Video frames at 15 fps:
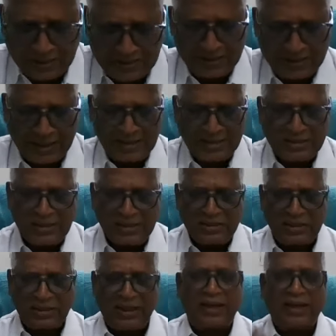this
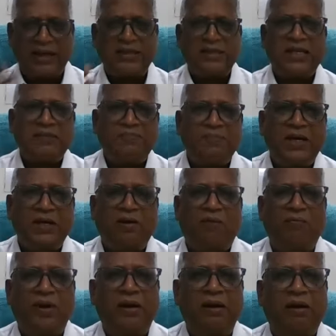restless spirit
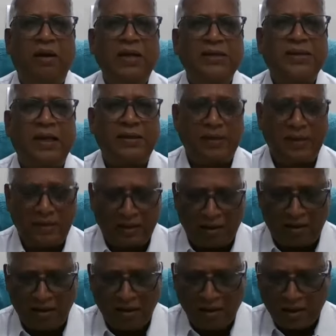of India is, I think,
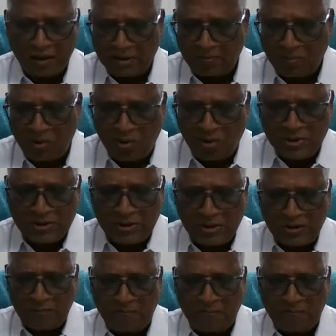the most